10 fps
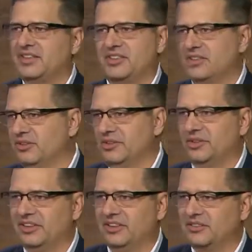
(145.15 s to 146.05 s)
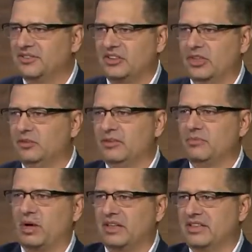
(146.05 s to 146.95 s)
to, you know, COVID,
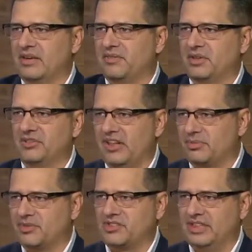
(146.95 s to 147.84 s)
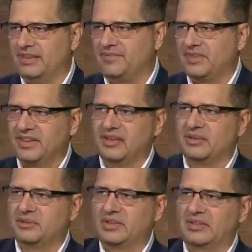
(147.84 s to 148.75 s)
market down 35%,
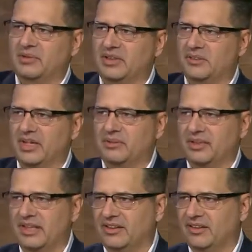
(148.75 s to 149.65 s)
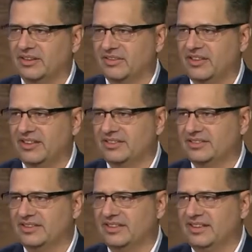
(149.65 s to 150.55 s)
regained all its
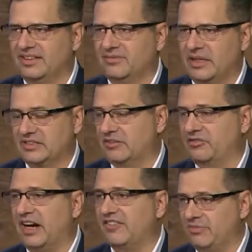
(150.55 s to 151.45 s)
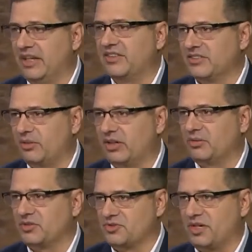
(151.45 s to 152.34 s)
losses in basically 5 months. Market
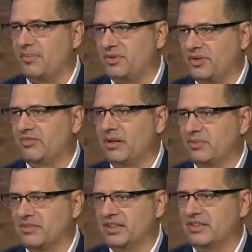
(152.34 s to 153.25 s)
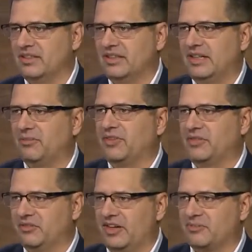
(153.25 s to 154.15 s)
was dropped 35%, up
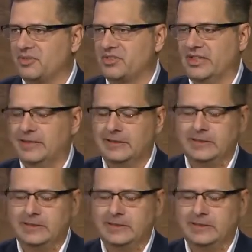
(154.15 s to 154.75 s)
55%,